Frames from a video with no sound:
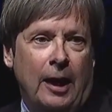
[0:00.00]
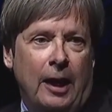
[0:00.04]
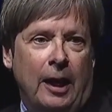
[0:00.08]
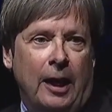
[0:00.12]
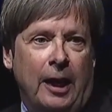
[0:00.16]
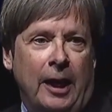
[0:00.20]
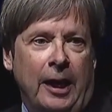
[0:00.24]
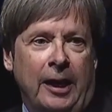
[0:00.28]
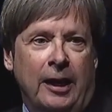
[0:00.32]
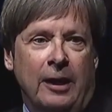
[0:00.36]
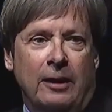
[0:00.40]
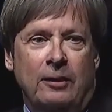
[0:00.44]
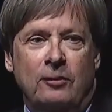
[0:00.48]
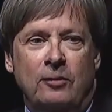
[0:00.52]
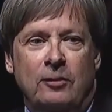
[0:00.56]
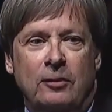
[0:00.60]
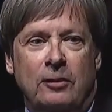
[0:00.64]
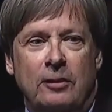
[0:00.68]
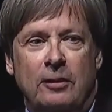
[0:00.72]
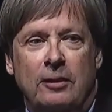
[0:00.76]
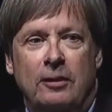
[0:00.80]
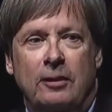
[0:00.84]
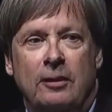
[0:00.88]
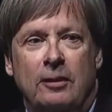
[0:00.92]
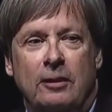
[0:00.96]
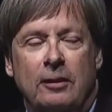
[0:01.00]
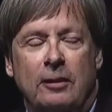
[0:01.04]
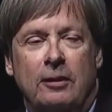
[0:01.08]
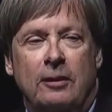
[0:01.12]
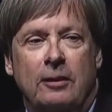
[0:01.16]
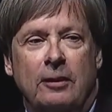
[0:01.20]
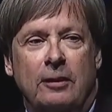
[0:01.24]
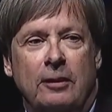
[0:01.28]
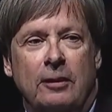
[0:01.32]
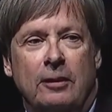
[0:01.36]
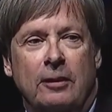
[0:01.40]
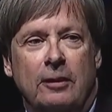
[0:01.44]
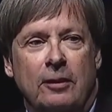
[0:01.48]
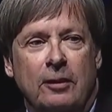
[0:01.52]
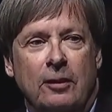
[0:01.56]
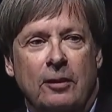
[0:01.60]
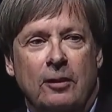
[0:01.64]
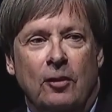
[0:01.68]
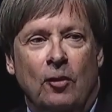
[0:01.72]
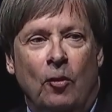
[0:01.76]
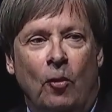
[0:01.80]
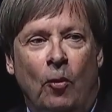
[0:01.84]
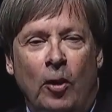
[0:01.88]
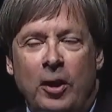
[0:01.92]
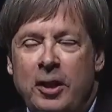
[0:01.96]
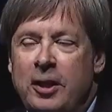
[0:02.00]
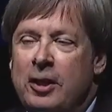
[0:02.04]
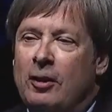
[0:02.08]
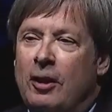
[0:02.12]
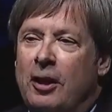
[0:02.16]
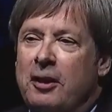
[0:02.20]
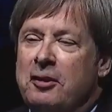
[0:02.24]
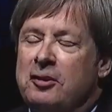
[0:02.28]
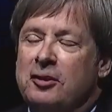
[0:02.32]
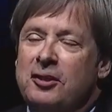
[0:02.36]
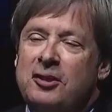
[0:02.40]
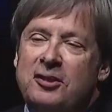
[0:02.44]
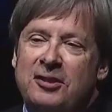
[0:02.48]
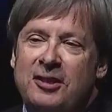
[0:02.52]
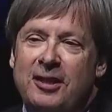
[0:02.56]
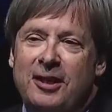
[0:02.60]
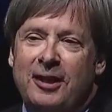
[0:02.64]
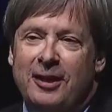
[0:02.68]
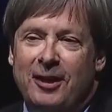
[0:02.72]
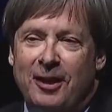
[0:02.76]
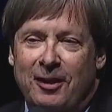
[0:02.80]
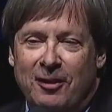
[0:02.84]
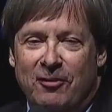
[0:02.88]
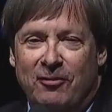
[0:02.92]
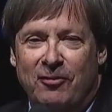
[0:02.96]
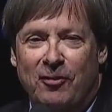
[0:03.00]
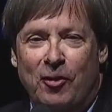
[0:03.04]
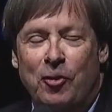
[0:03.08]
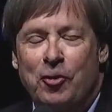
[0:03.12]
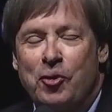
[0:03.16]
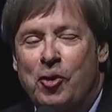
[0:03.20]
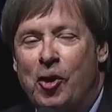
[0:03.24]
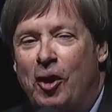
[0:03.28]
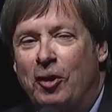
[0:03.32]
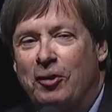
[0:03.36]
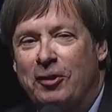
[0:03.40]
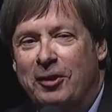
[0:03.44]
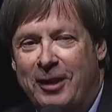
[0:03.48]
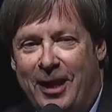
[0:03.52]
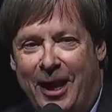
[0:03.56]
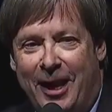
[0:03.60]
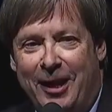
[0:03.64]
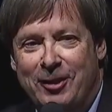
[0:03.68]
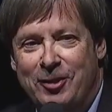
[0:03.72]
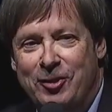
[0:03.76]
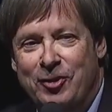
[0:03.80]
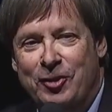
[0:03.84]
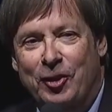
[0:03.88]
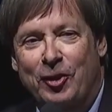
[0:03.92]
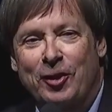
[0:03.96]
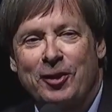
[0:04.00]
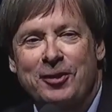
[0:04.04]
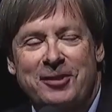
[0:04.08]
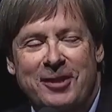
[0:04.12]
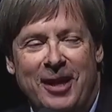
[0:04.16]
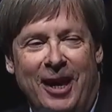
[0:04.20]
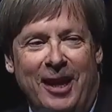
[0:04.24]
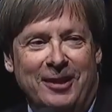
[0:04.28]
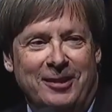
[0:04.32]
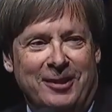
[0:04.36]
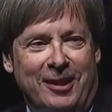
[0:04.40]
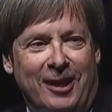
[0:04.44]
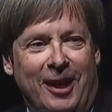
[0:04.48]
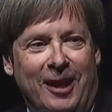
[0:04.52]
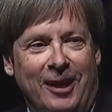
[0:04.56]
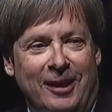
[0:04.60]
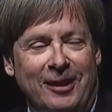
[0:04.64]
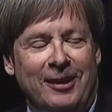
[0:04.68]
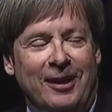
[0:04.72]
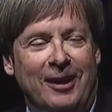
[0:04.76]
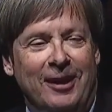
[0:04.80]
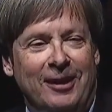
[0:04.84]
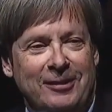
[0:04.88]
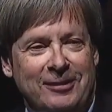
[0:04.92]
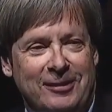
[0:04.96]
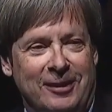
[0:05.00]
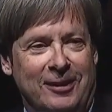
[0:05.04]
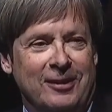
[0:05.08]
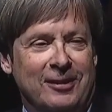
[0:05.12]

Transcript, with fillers: and wouldn't you like to listen in on the phone call to that insurance agent?